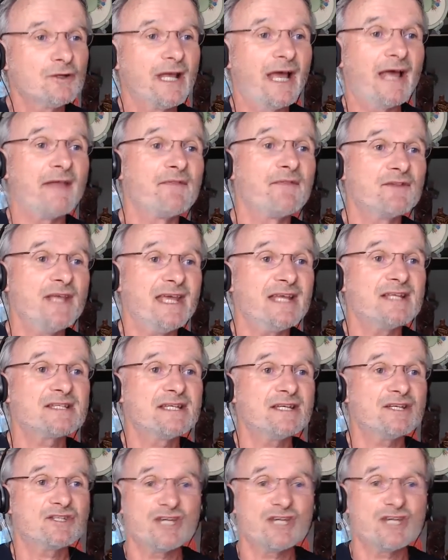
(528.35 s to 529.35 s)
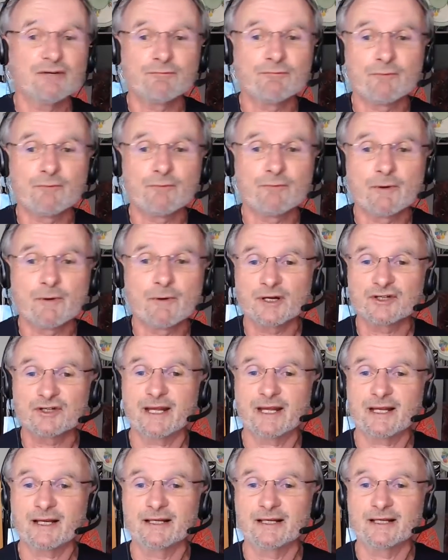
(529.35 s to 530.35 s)
and NZG reported
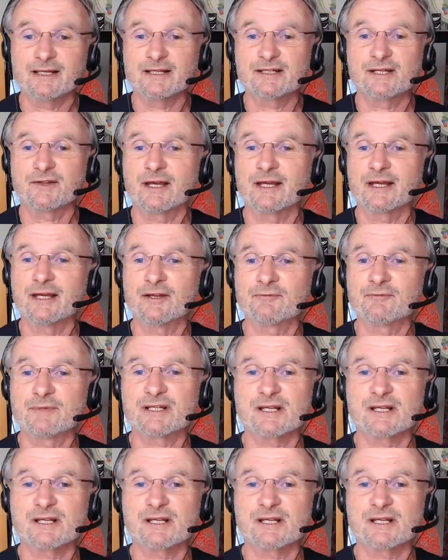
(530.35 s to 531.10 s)
directly to the health minister.